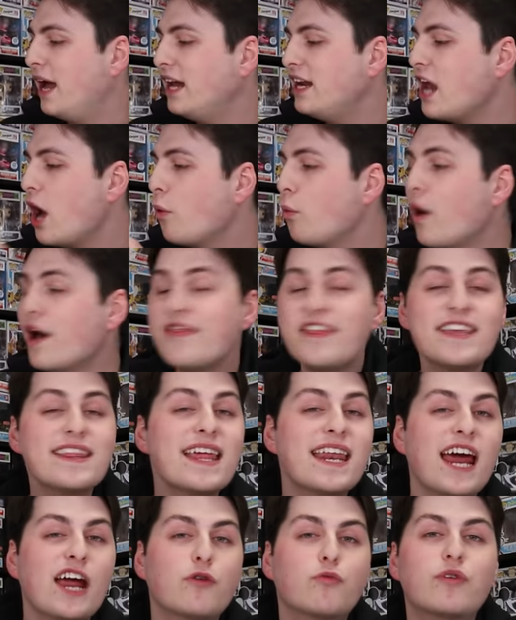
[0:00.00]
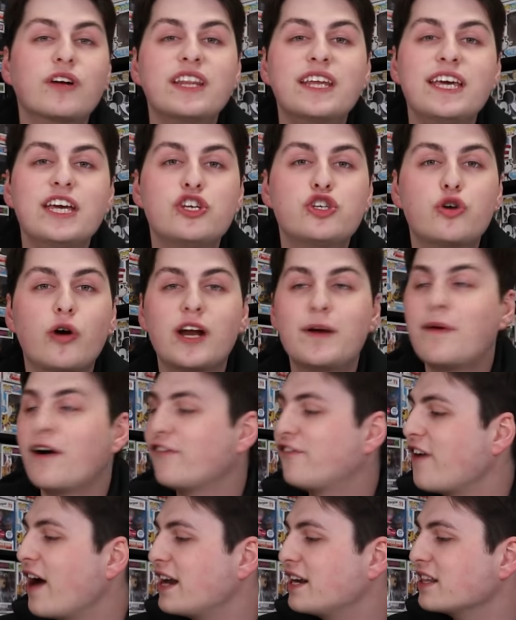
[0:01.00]
And now one thing that I really enjoyed
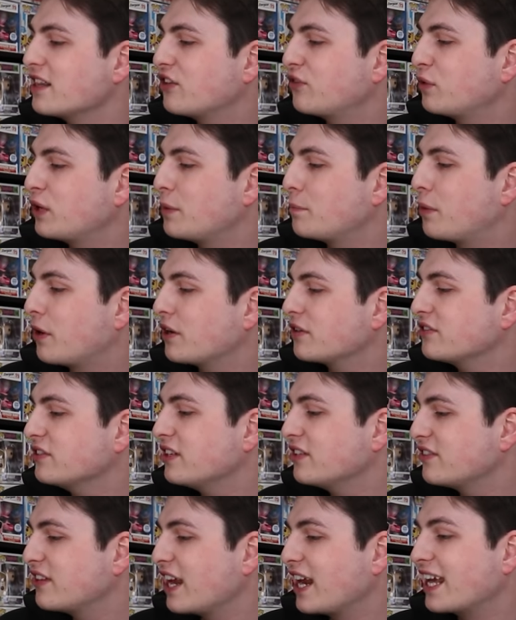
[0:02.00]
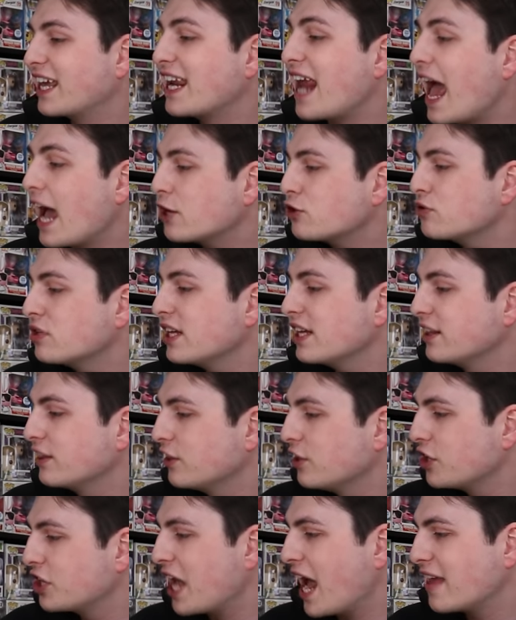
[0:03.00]
about finding this one in person is that I can actually
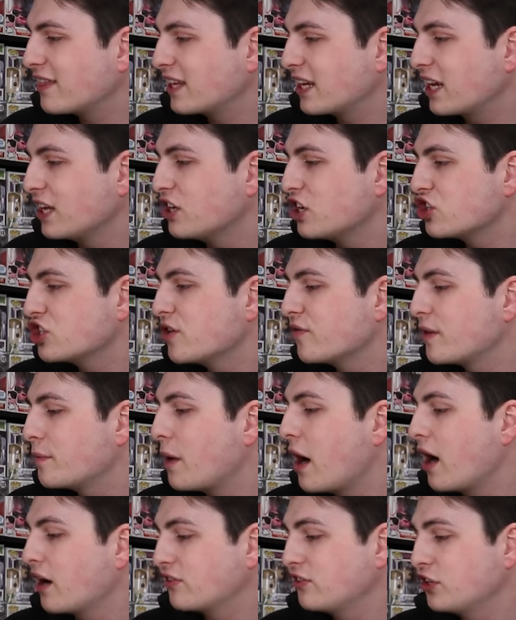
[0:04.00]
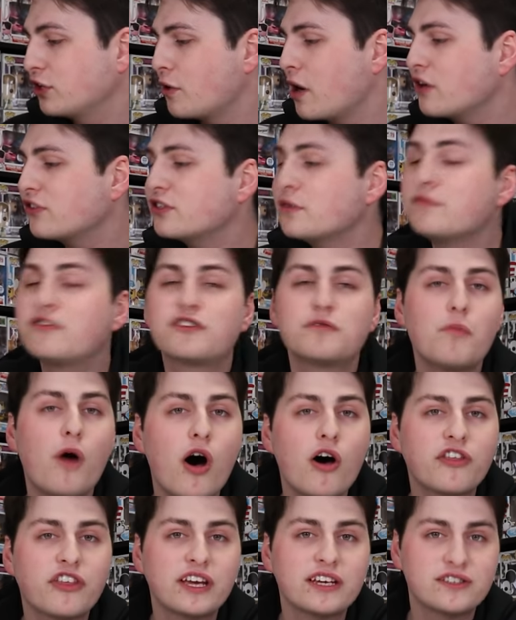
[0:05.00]
look at the condition of the box. And there are some
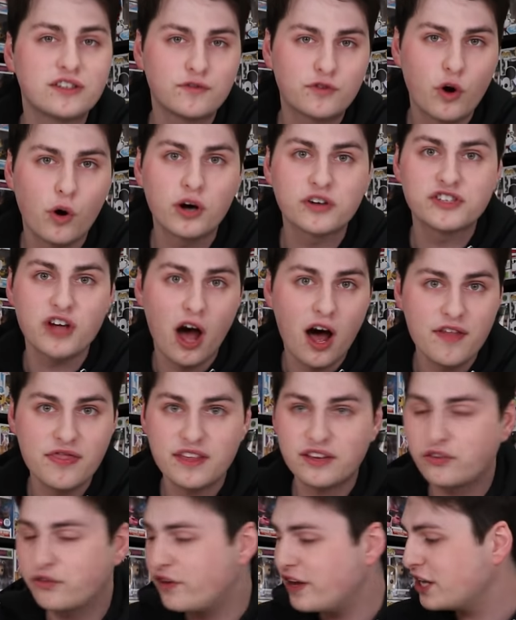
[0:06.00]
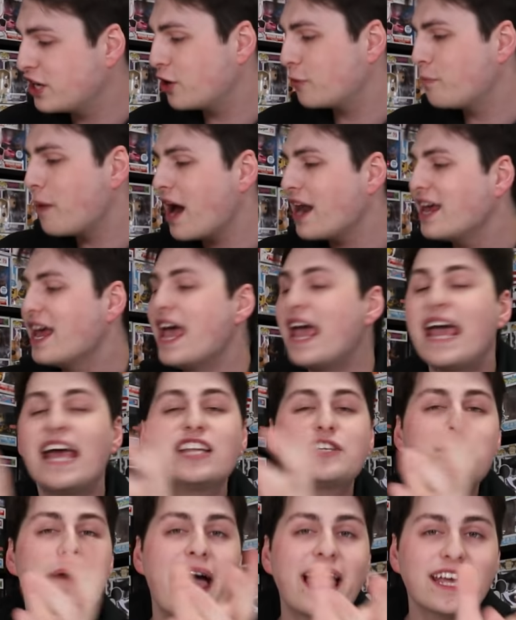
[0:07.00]
small things, of course, on this figure, but
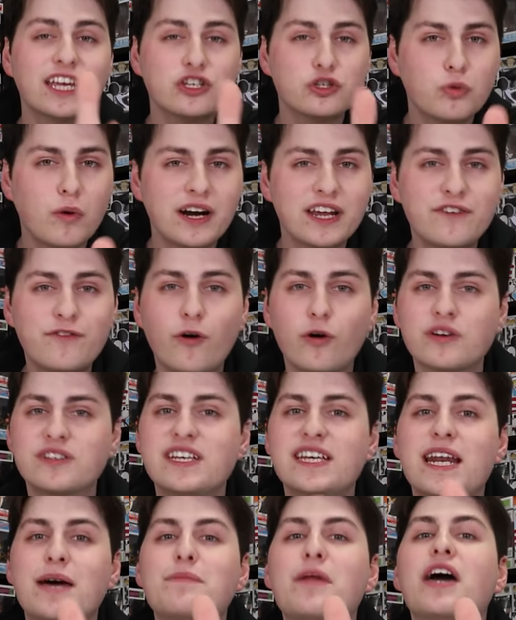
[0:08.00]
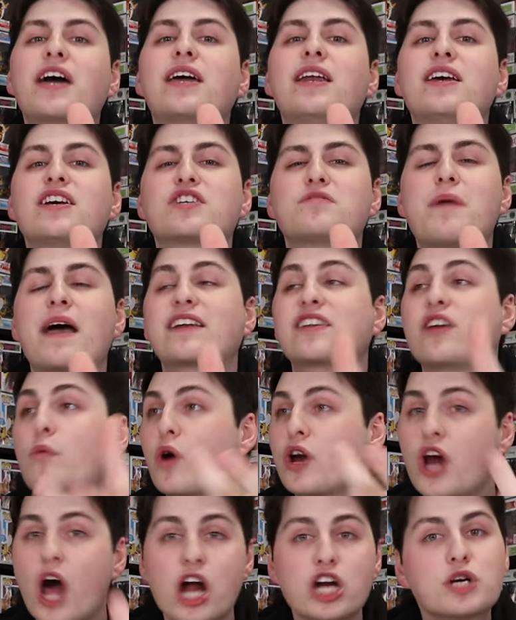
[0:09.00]
it's back in 2014. I'm not gonna expect a
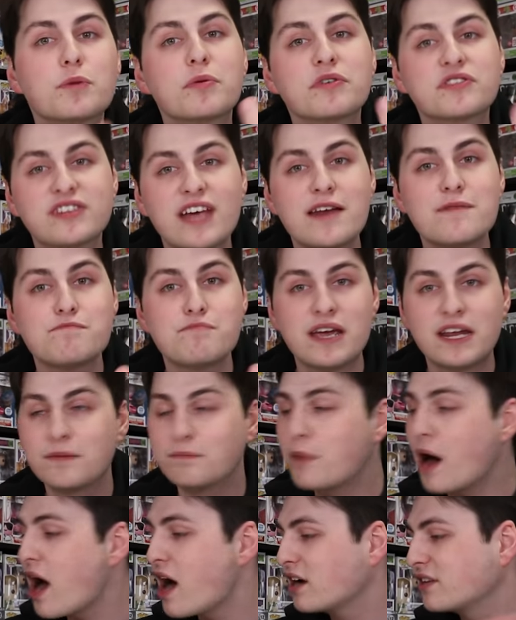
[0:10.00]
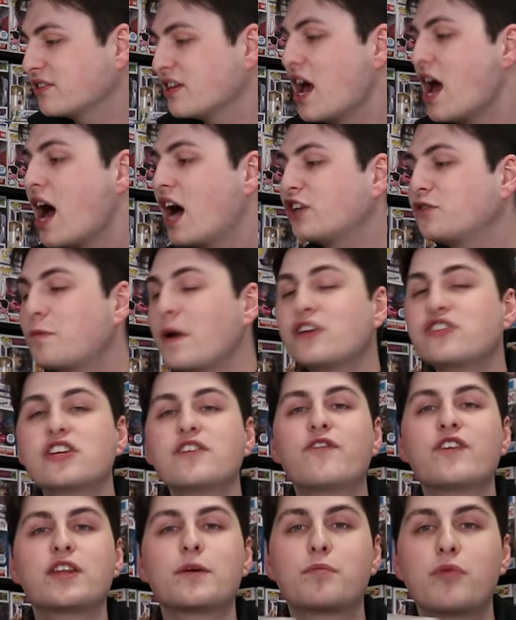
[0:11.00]
100% mint box,
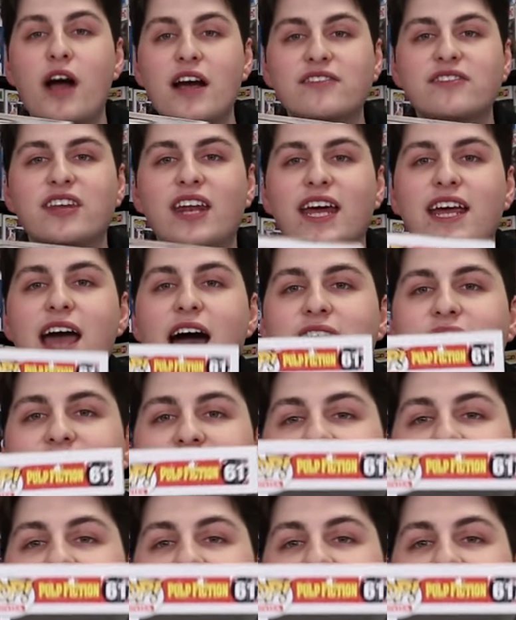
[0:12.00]
especially for the price that I got